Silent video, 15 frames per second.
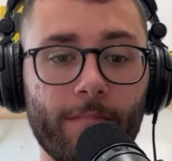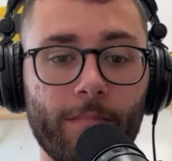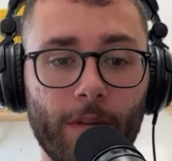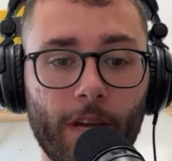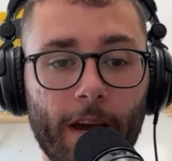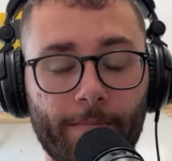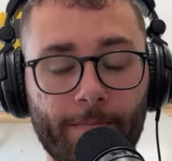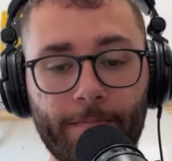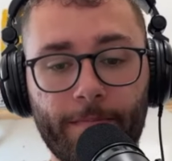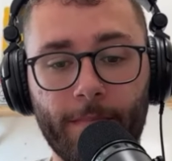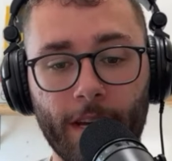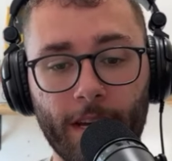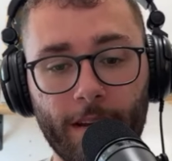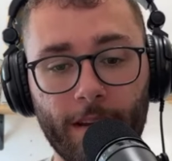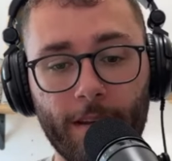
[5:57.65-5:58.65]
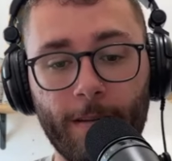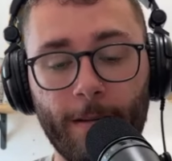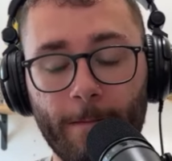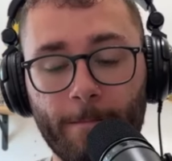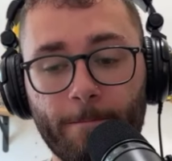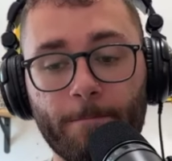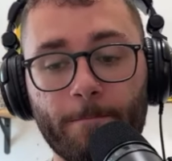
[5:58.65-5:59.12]
You know, you saw
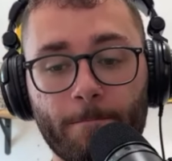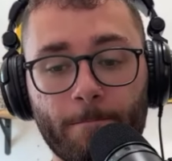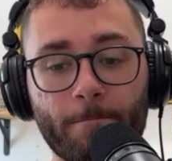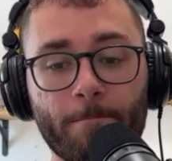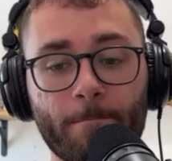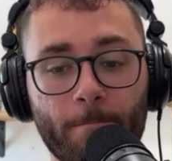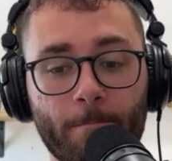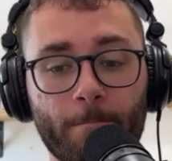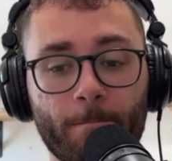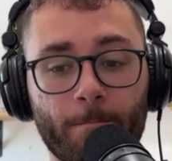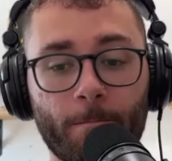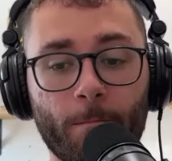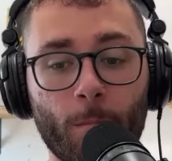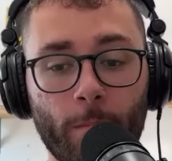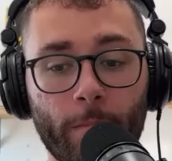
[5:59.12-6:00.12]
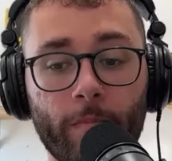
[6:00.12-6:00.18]
what happened whenever Cam was off